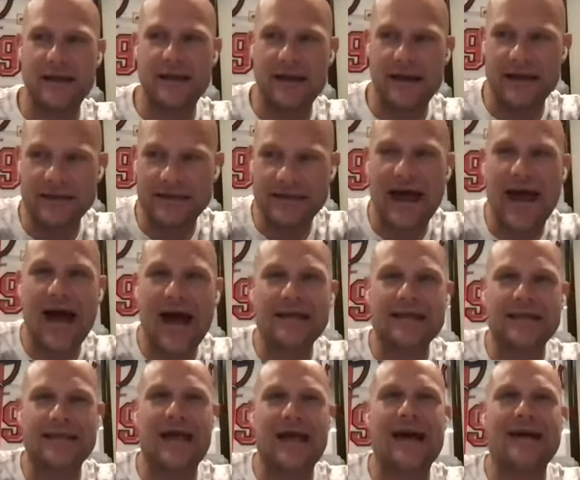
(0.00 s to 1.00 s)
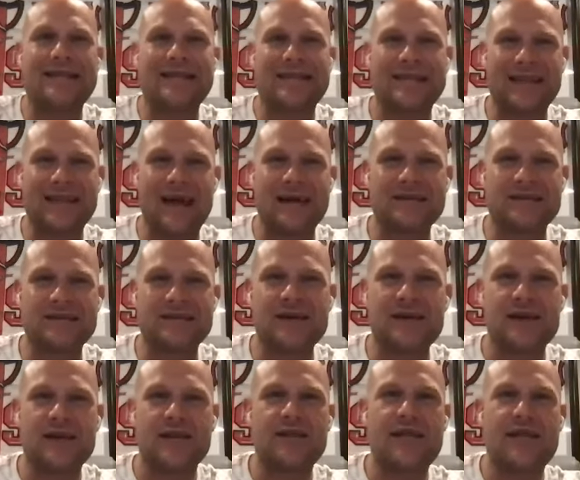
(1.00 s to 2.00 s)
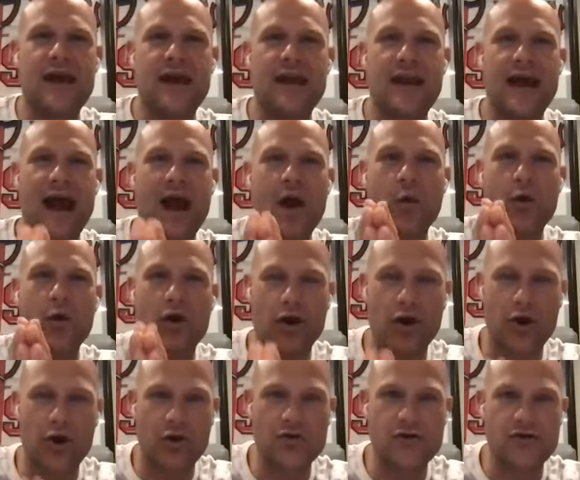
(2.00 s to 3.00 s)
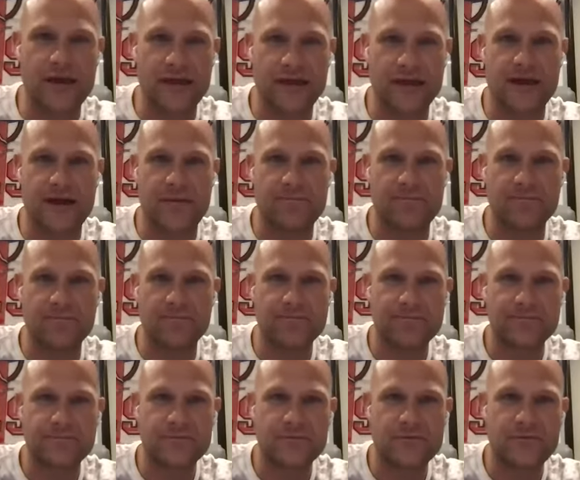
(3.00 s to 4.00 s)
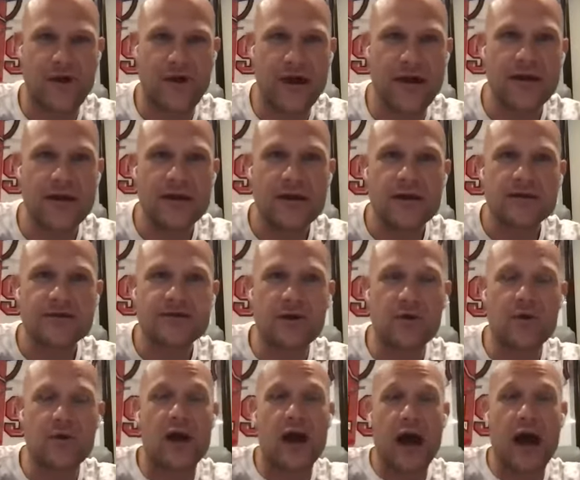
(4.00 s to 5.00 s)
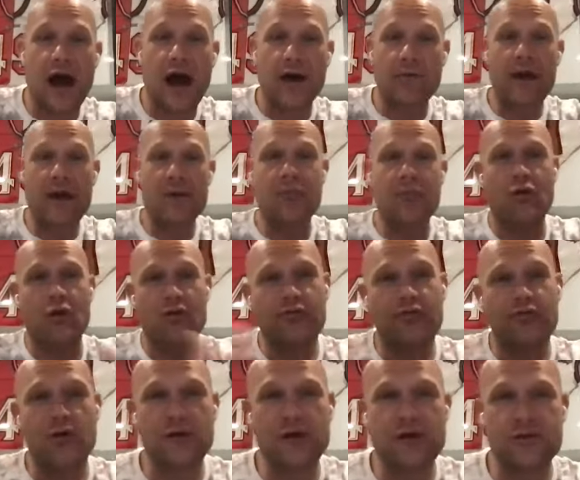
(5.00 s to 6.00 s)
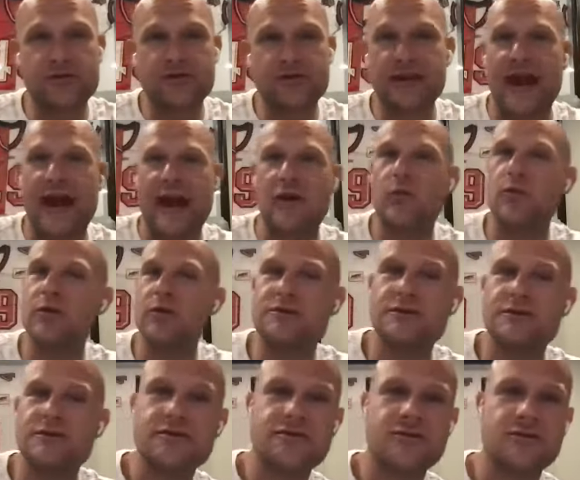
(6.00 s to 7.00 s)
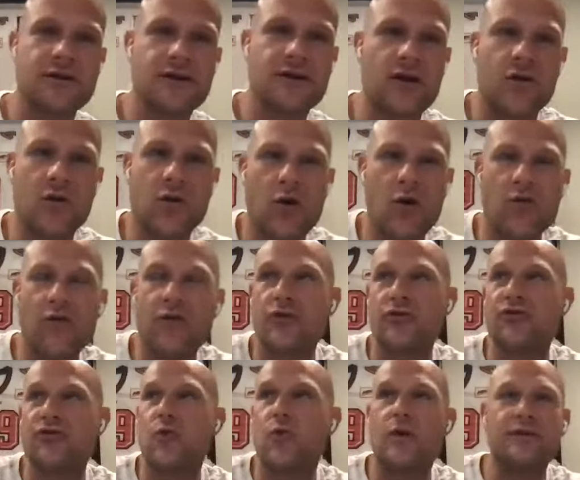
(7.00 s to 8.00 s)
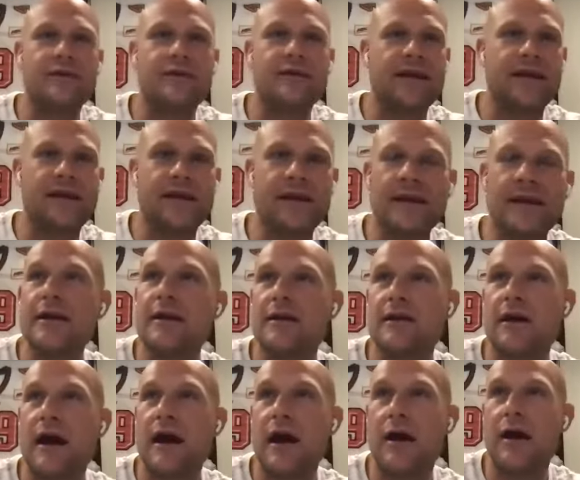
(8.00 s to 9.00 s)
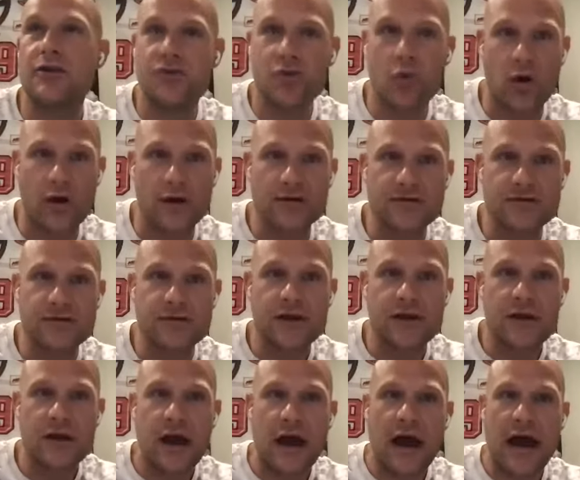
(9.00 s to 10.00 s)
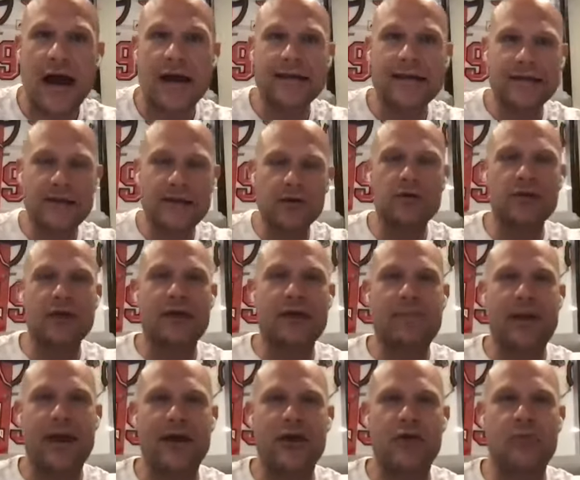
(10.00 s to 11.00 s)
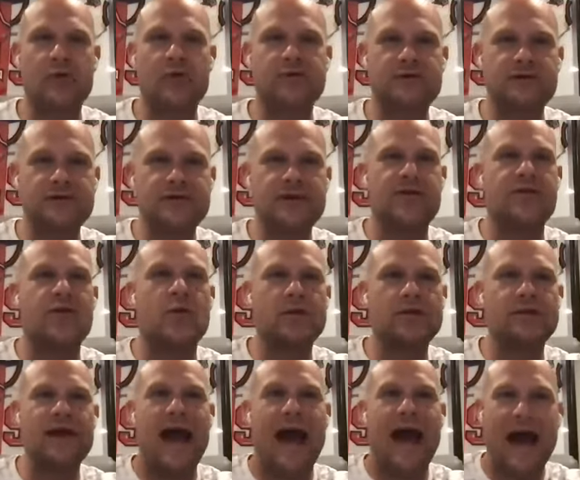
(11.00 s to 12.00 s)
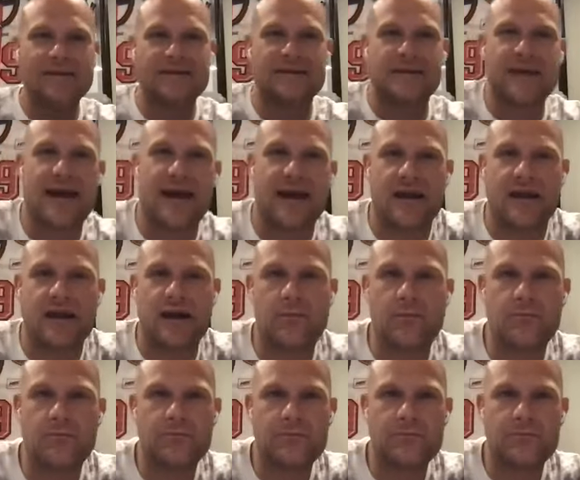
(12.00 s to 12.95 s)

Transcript: a lot lot less than our earned income right? So on my portfolio today, which is you know over 20 uh, doors, I literally paid almost zero in tax on that income.